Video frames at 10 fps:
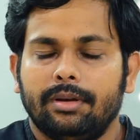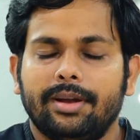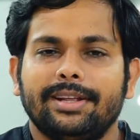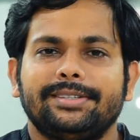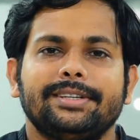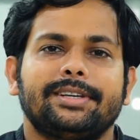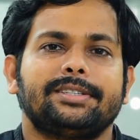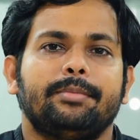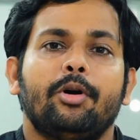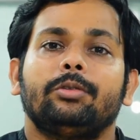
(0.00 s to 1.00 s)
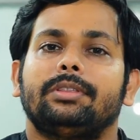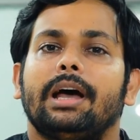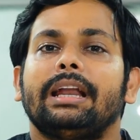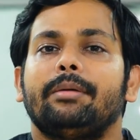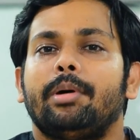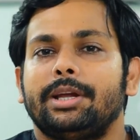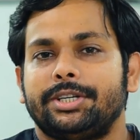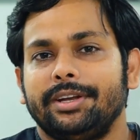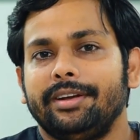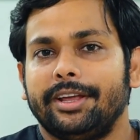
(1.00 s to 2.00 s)
Let us discuss about TaraBai
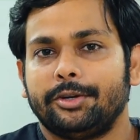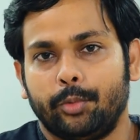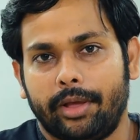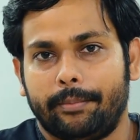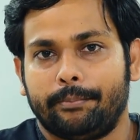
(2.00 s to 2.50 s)
Shinde today.